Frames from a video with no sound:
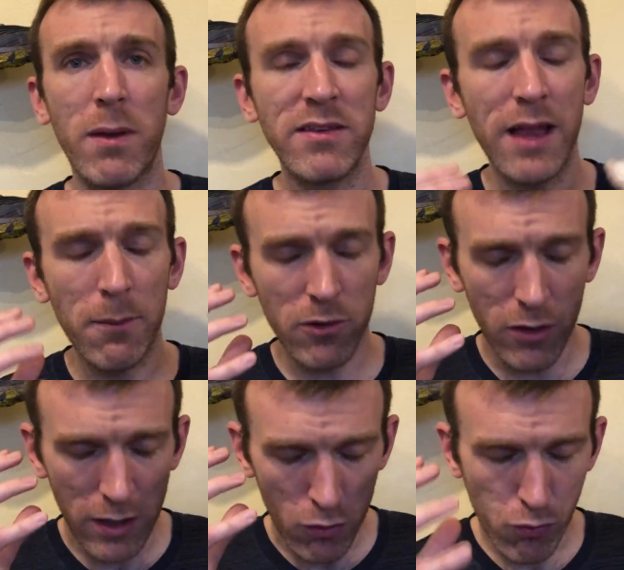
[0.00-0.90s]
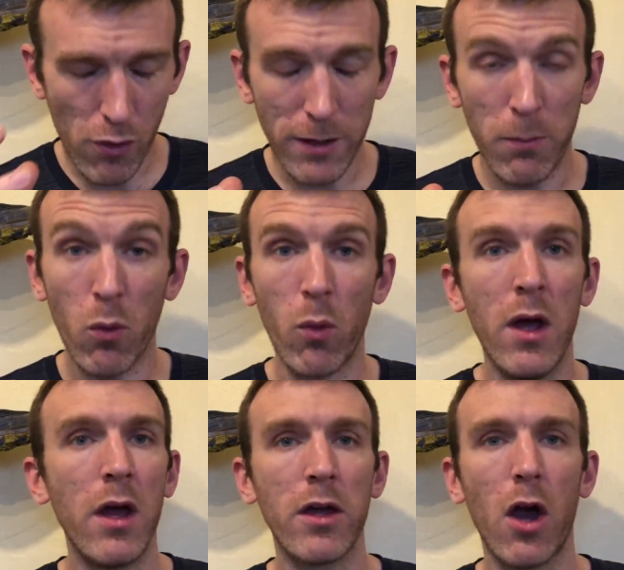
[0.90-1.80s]
He's an absolutely incredible
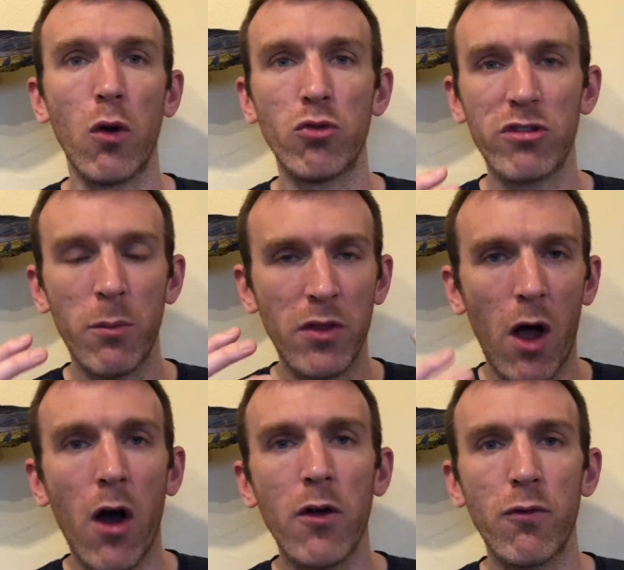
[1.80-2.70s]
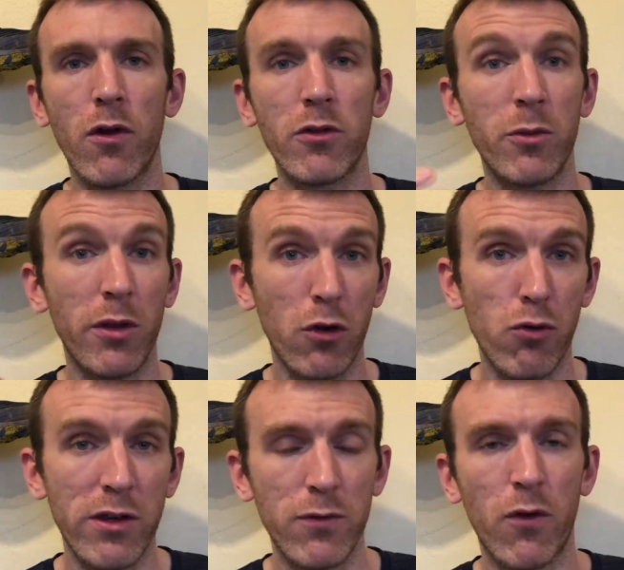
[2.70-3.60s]
coach, someone that I follow, someone that
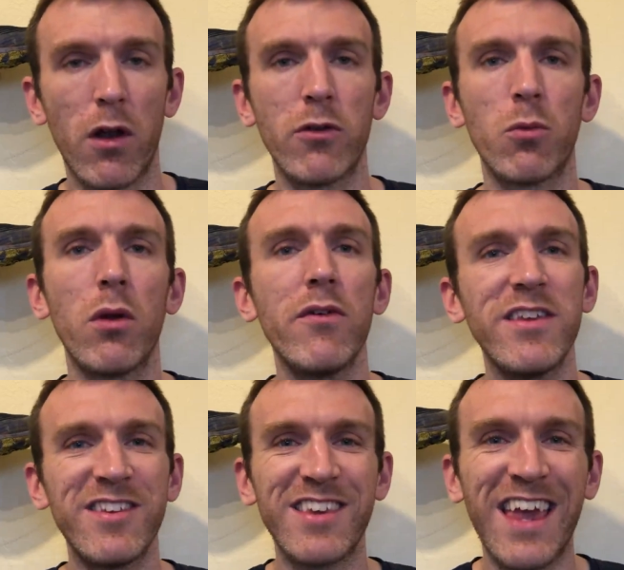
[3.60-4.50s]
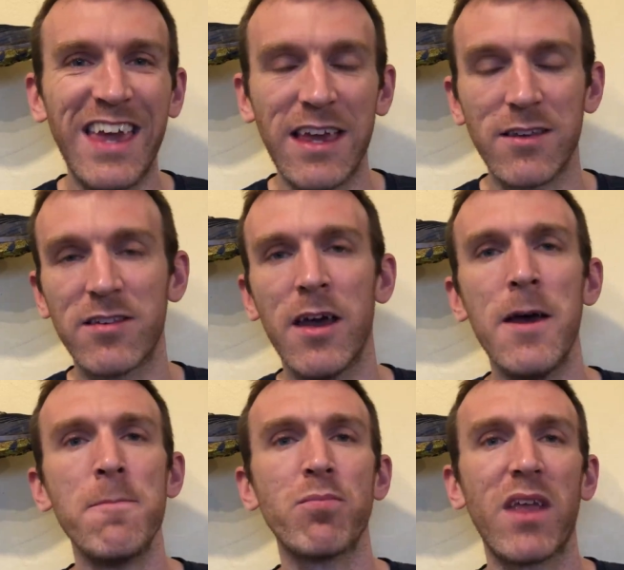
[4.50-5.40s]
Chris follows. And one of his sayings
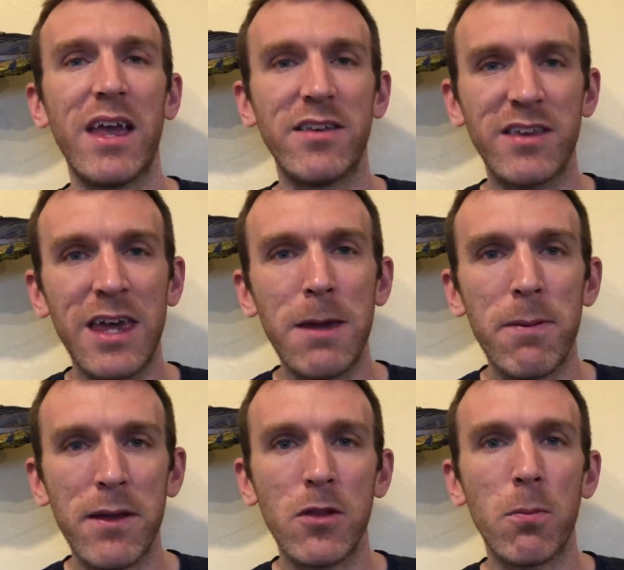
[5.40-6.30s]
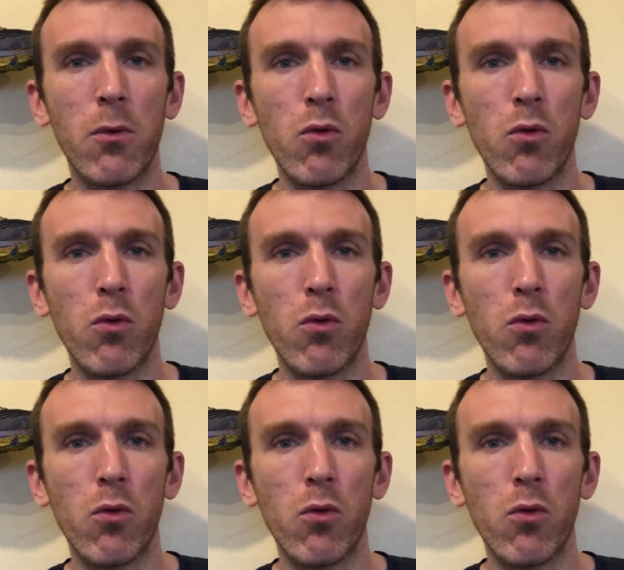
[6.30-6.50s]
is keeping the ball